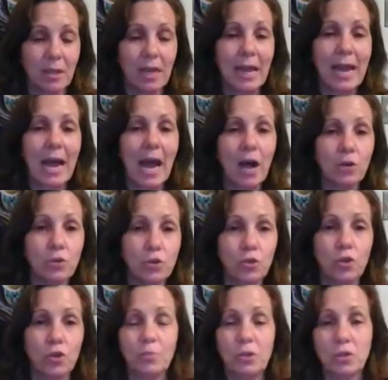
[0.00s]
how you
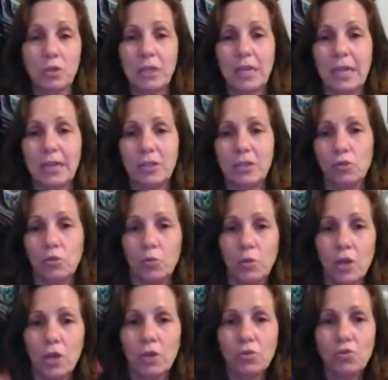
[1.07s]
communicate. You
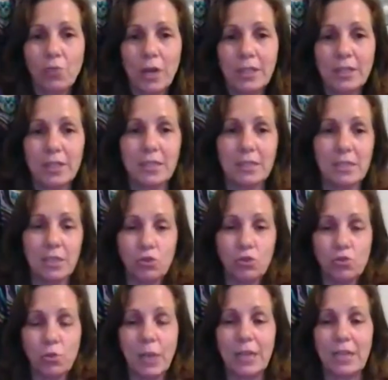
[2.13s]
try this and you
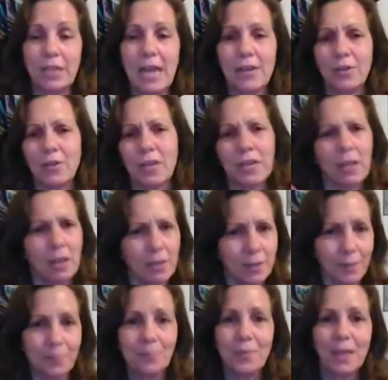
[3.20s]
try that, and you're like,
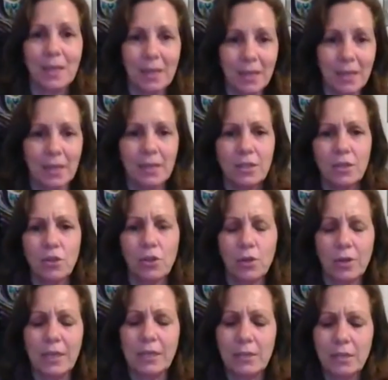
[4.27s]
huh. You
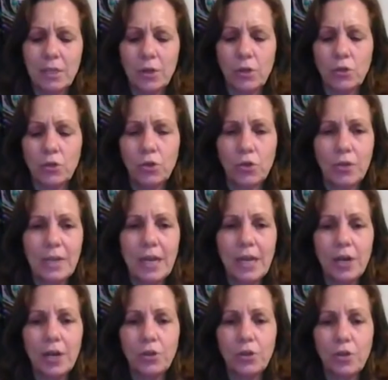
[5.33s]
learn, you know, you learn
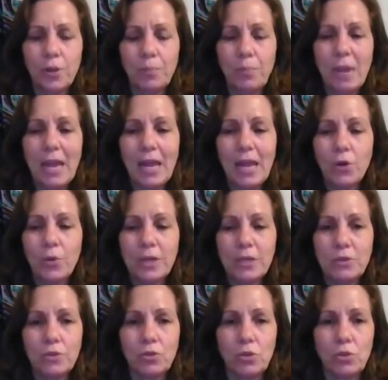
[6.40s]
how to compare
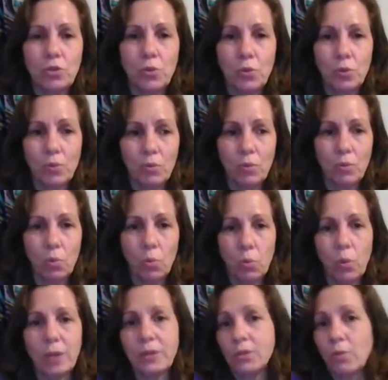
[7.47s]
it to
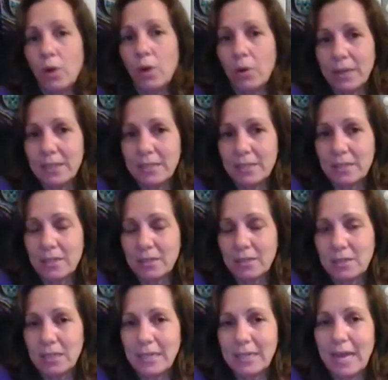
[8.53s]
what you already
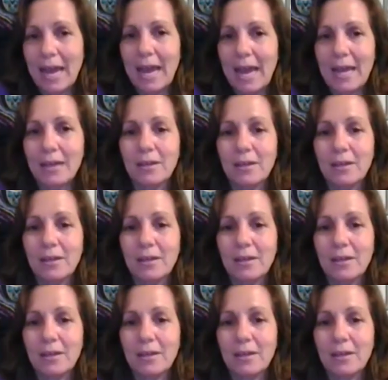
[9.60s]
succeed at.